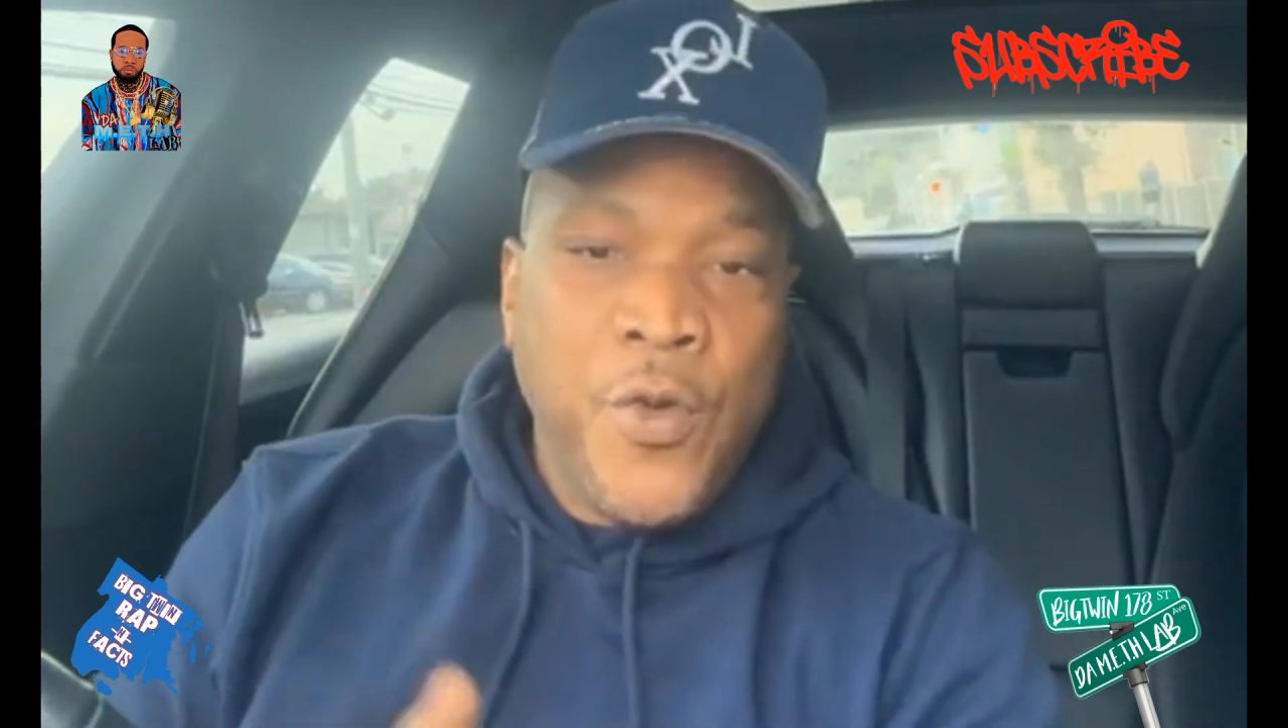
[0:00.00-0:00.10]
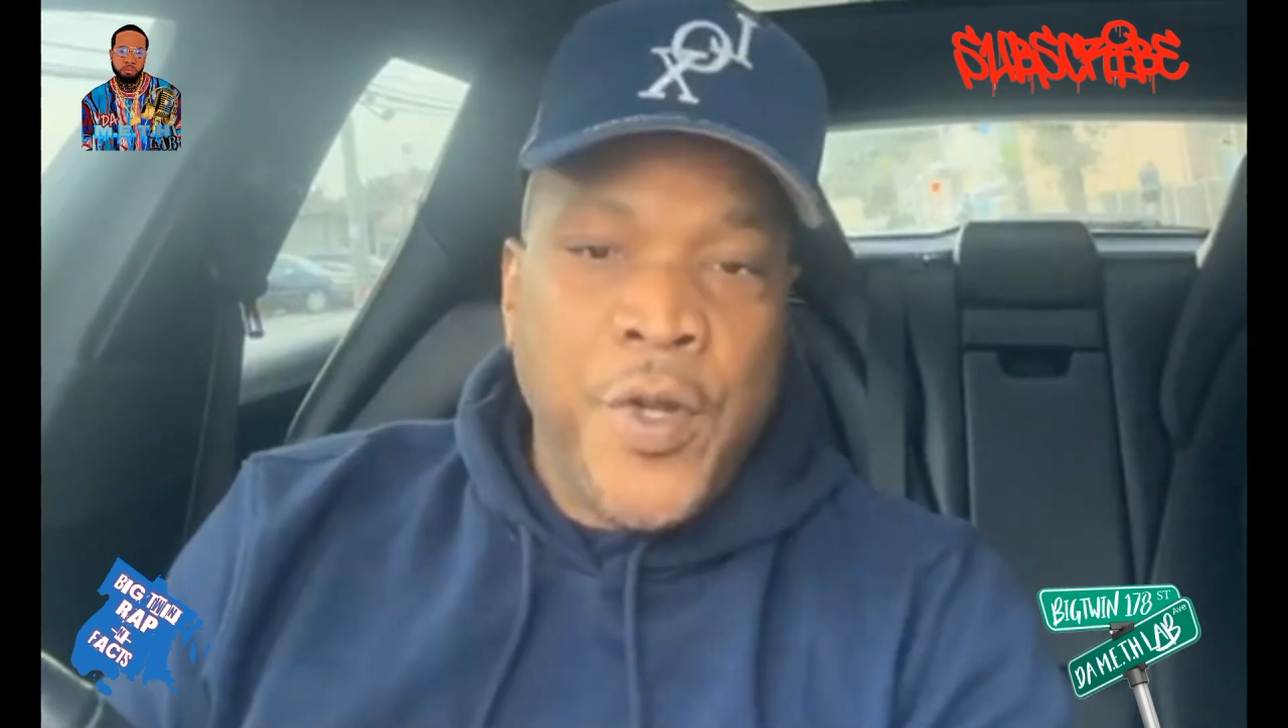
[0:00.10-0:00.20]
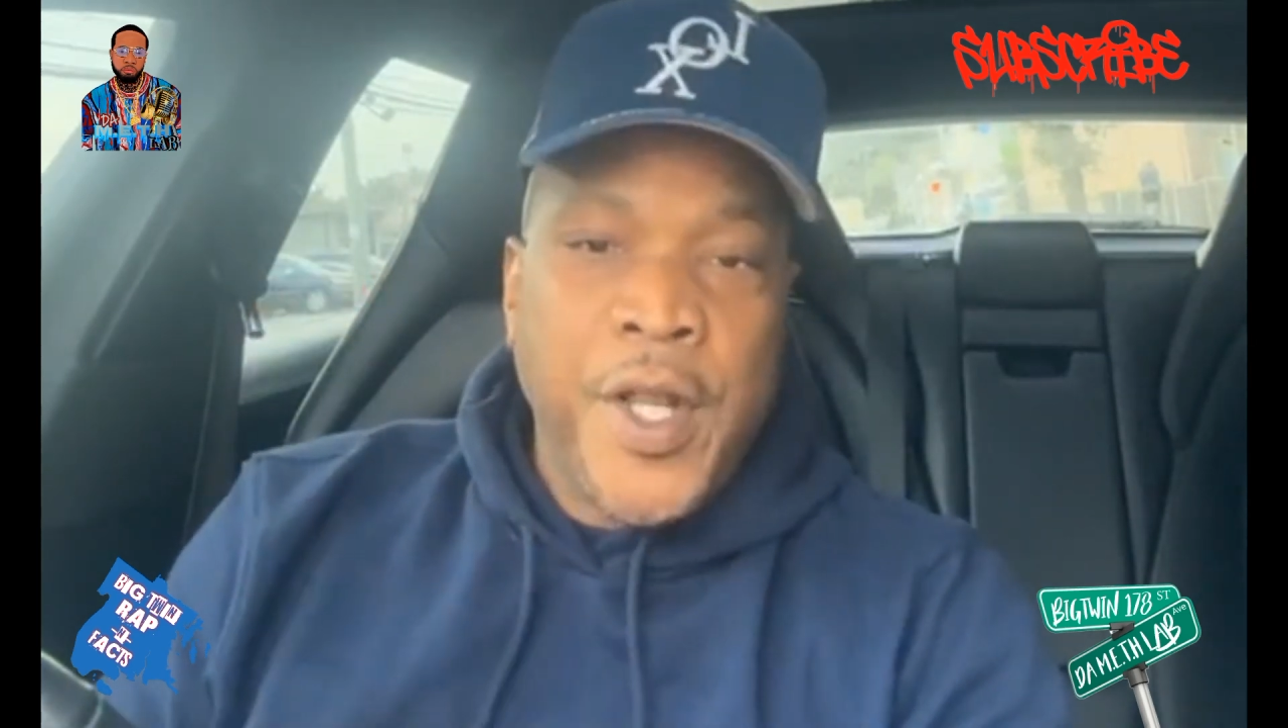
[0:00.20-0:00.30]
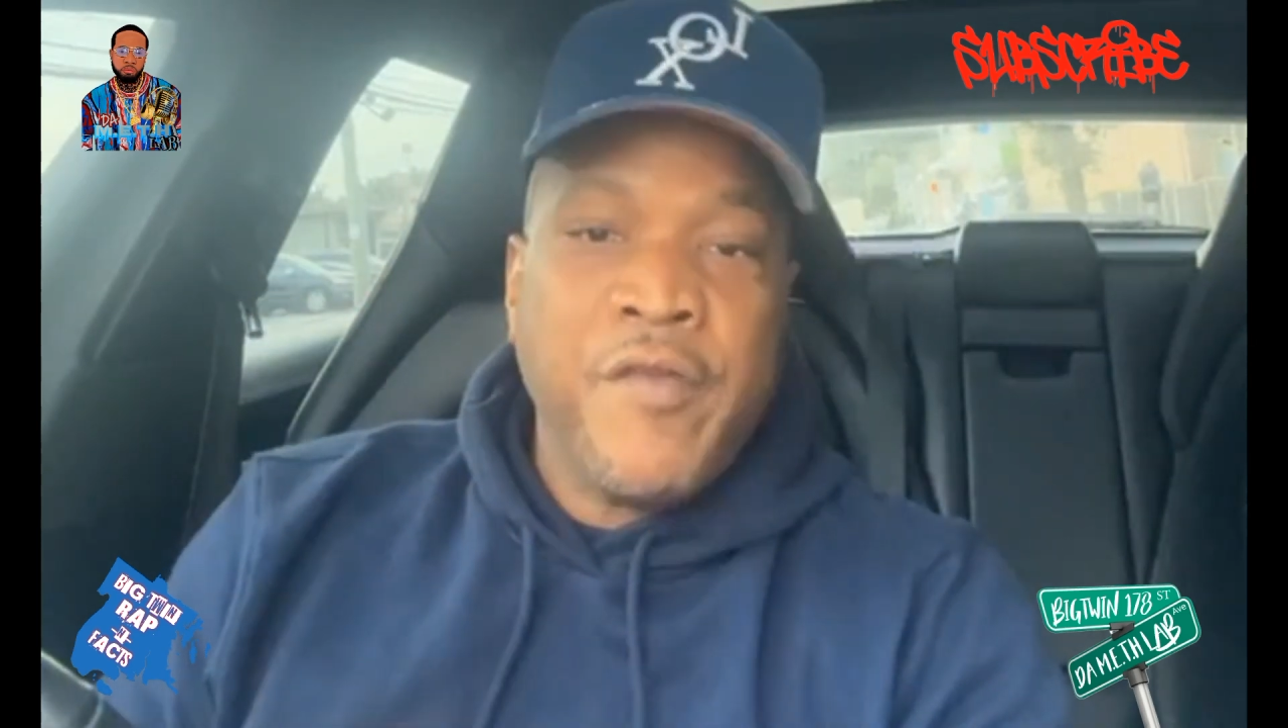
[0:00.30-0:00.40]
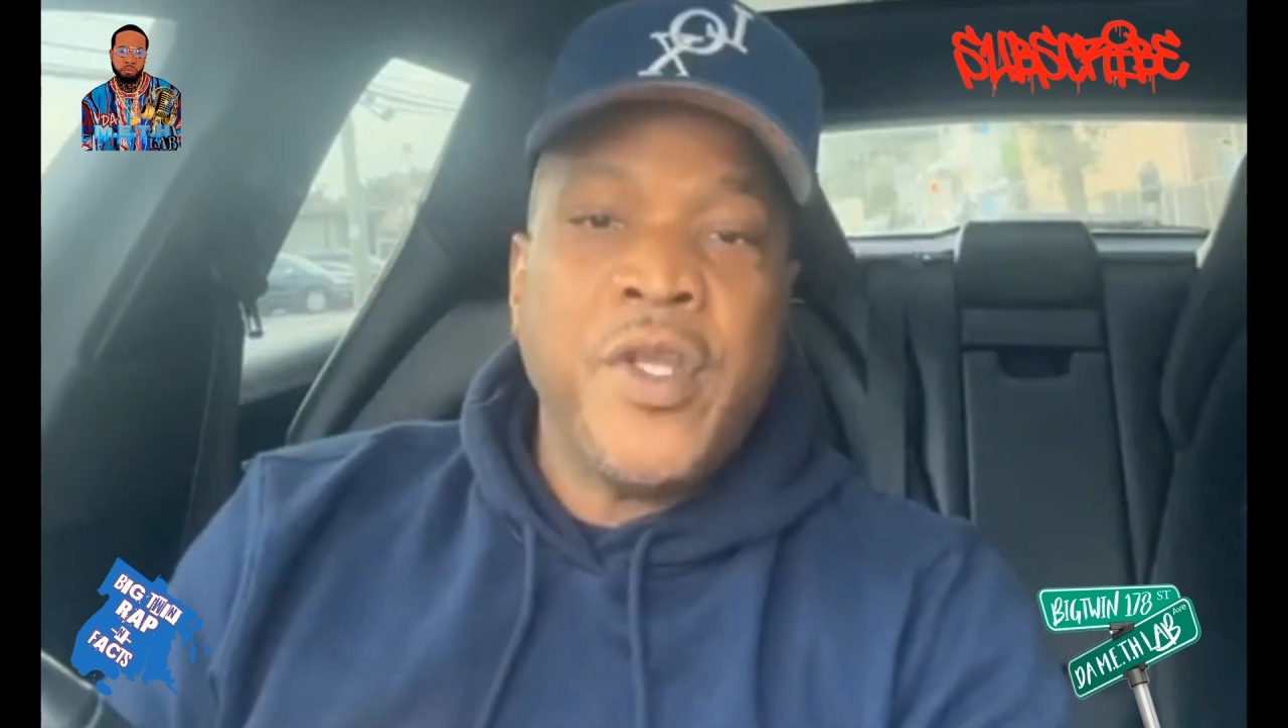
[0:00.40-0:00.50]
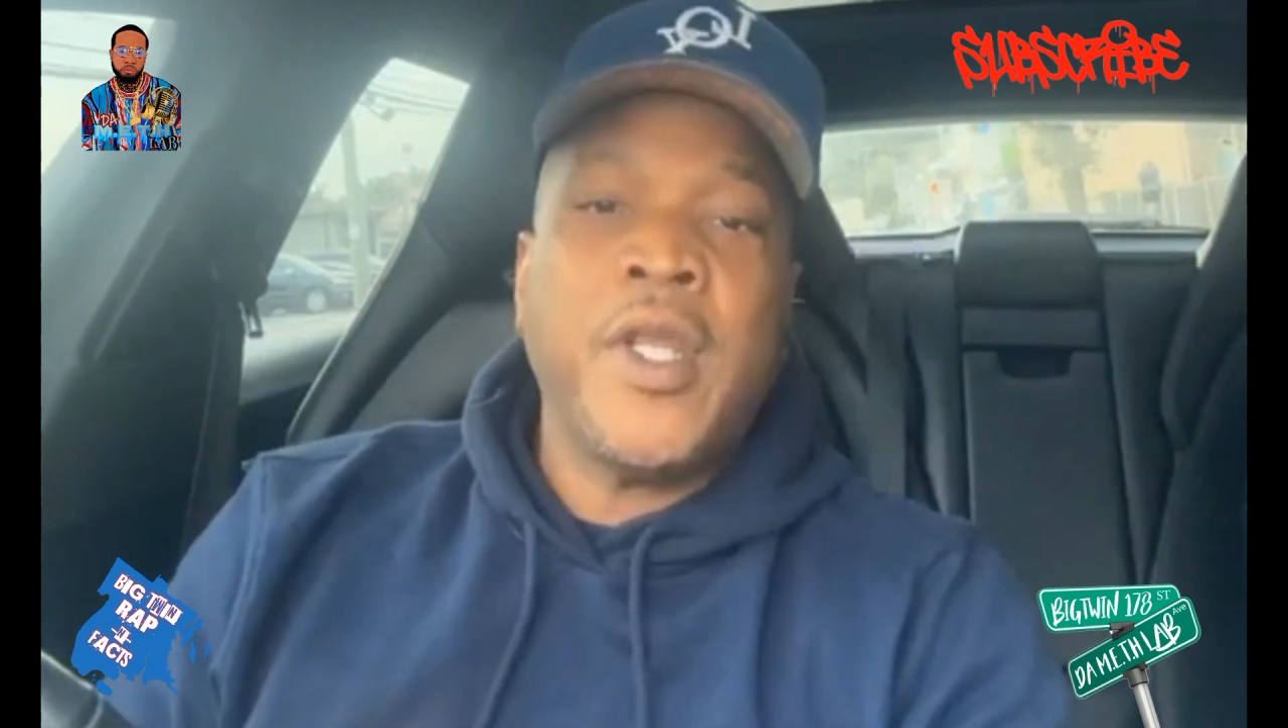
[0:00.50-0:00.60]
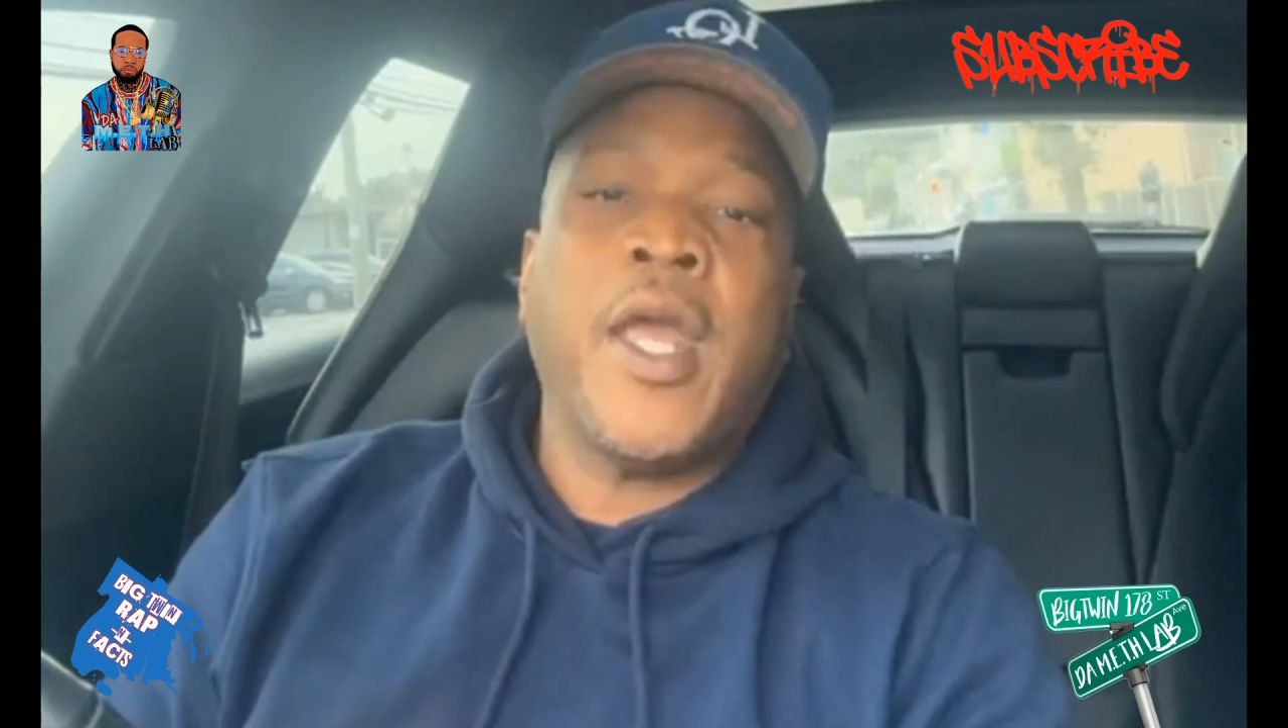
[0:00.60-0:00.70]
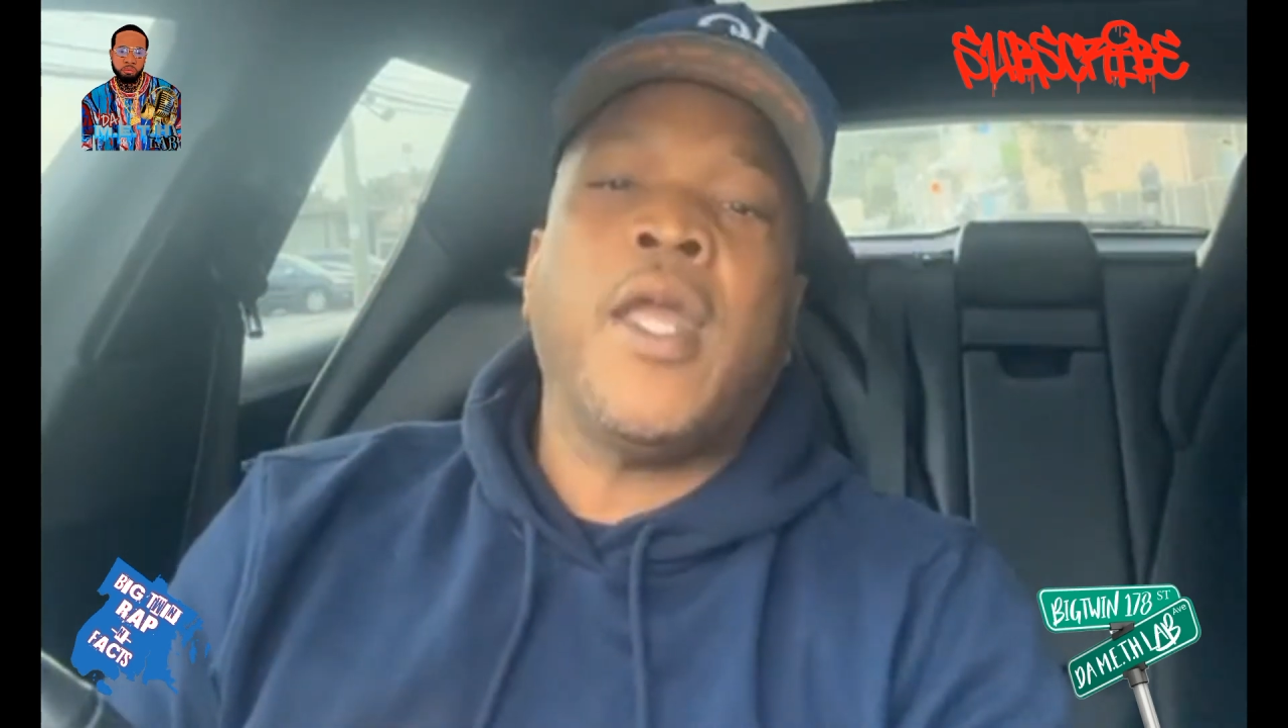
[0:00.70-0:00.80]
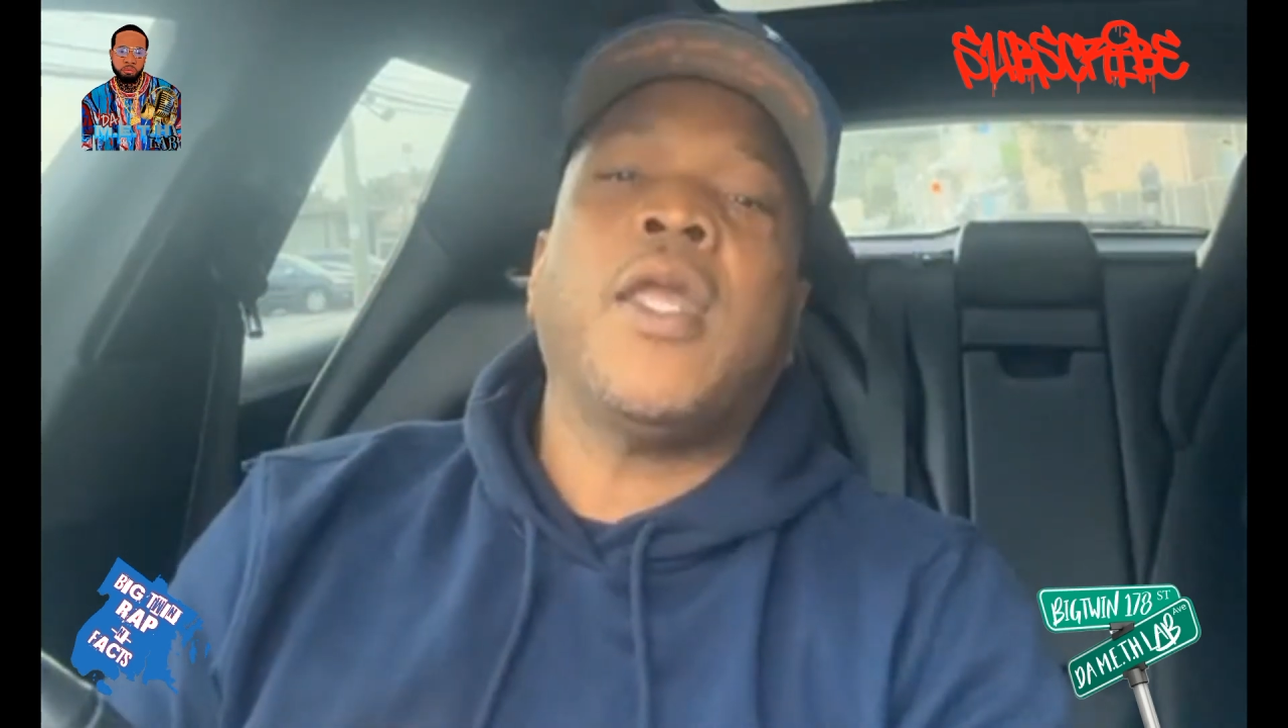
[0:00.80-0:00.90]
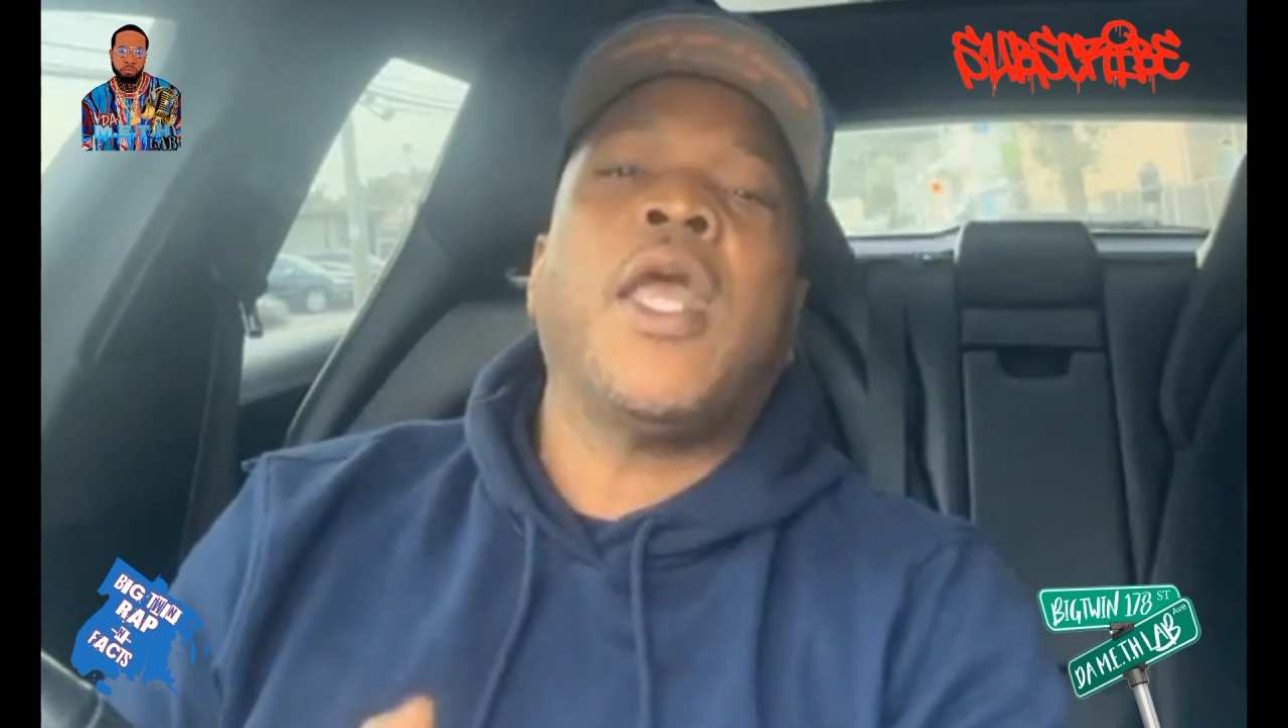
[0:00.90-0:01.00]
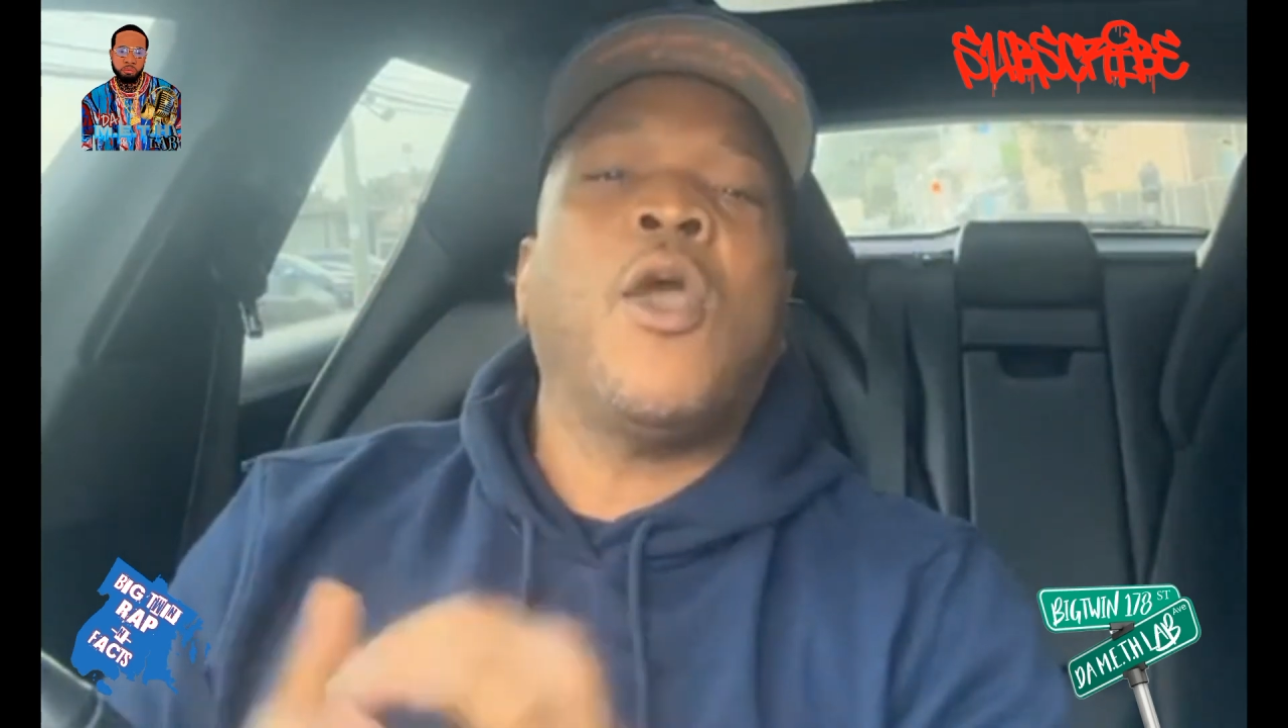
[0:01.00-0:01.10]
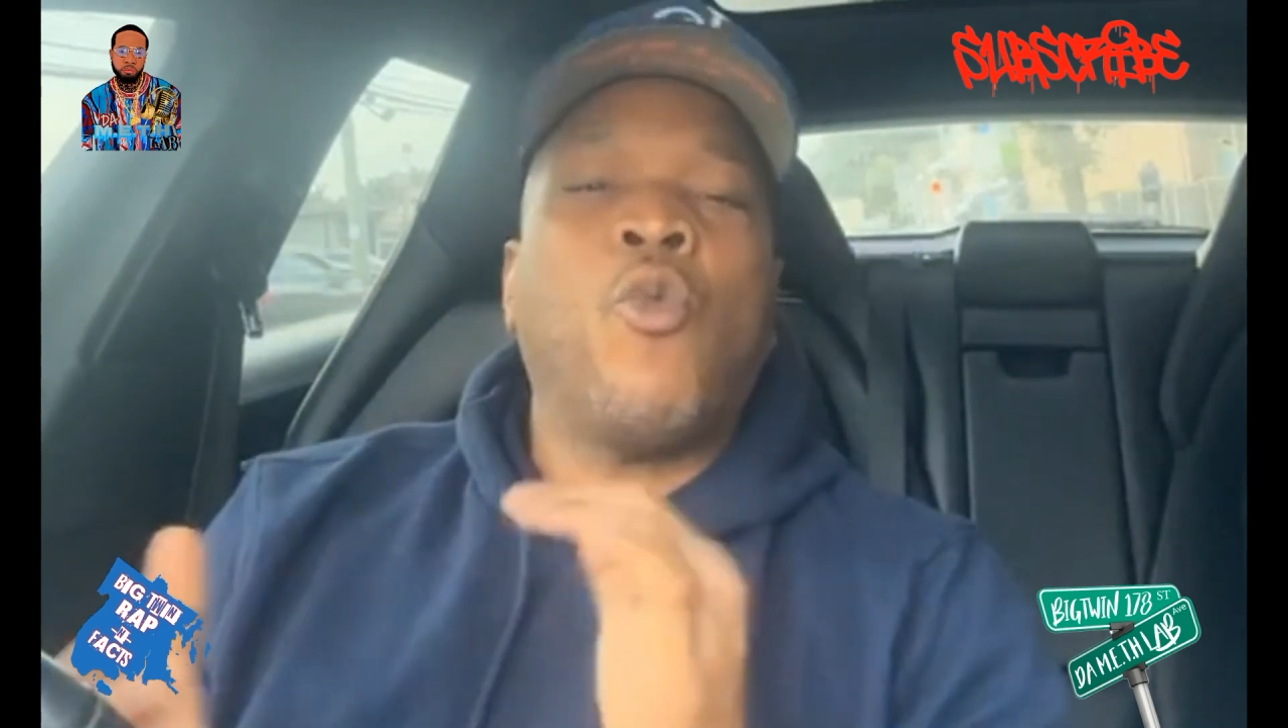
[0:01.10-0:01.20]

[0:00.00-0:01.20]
doing every day